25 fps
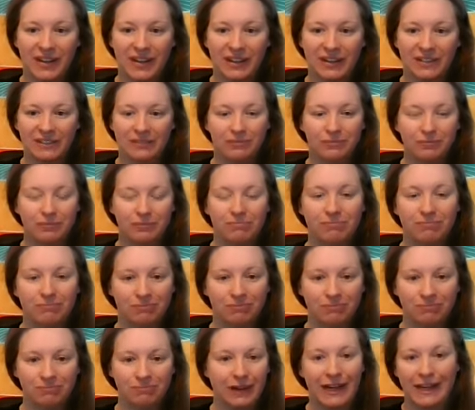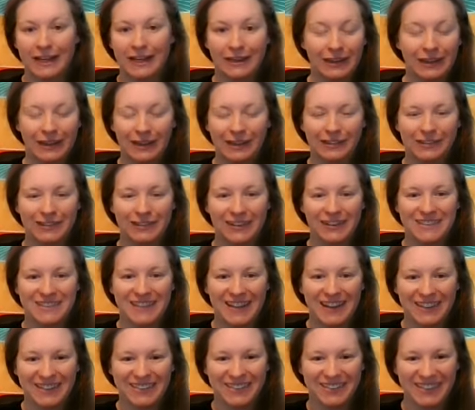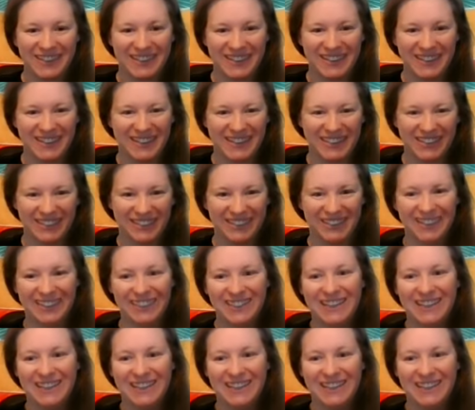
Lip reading: I can get in contact with you.